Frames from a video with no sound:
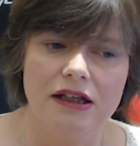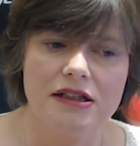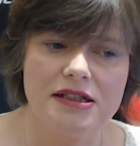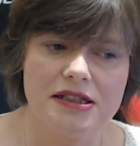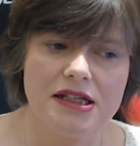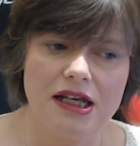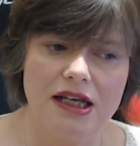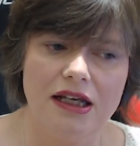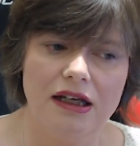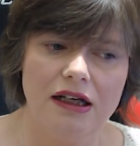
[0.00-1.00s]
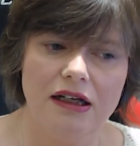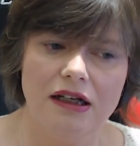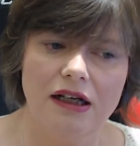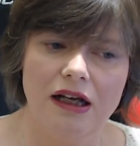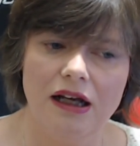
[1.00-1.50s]
to see
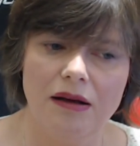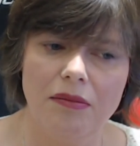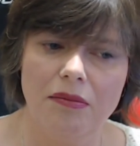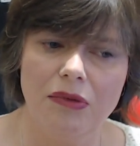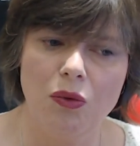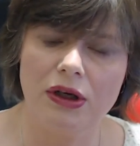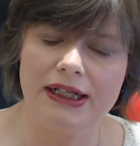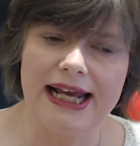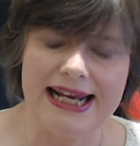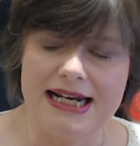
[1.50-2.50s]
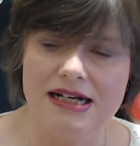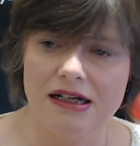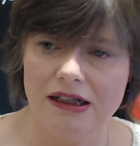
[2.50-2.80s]
one get eaten